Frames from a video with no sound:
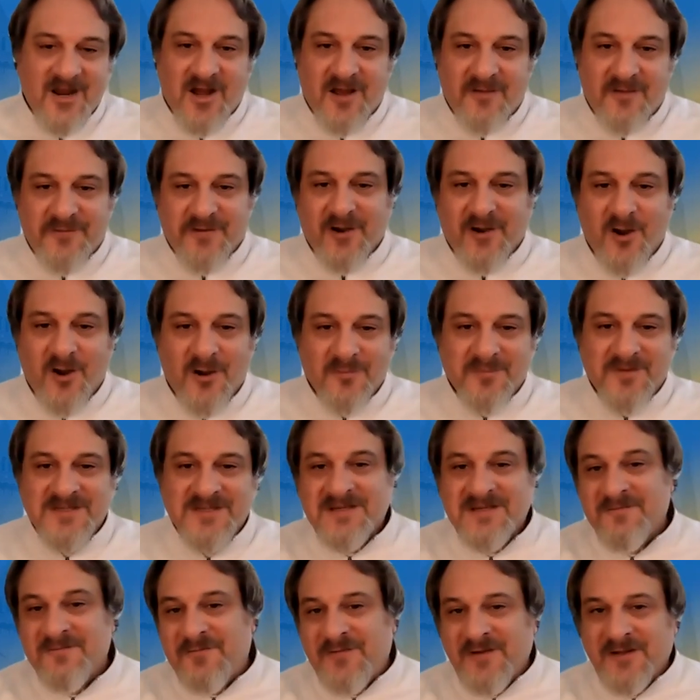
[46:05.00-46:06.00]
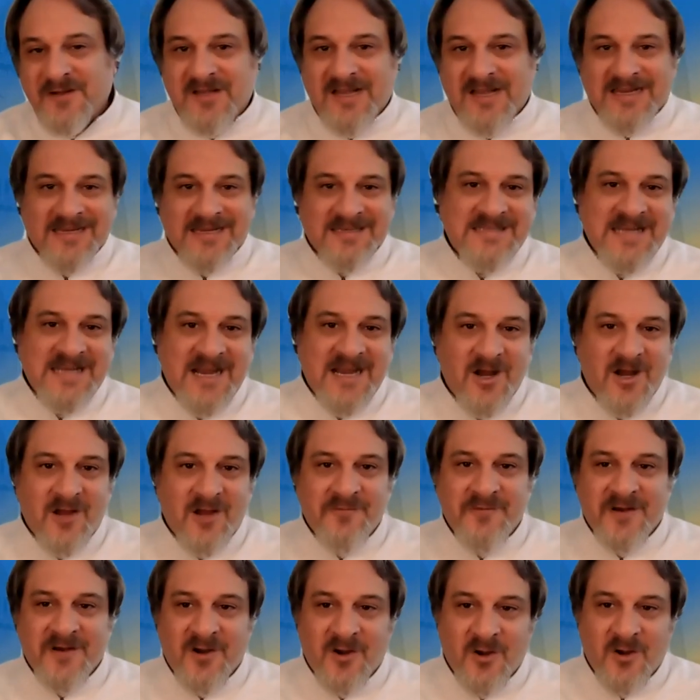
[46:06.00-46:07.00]
off at home doesn't feel like a day
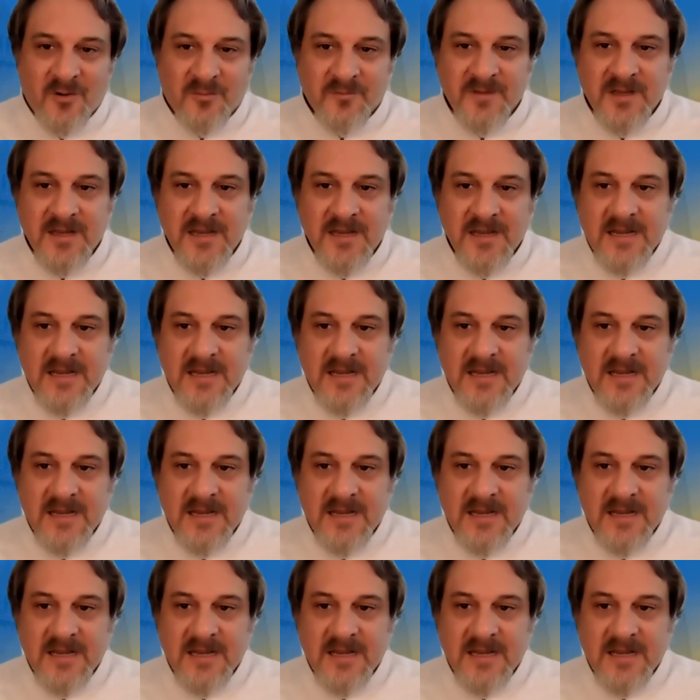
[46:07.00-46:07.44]
off at home.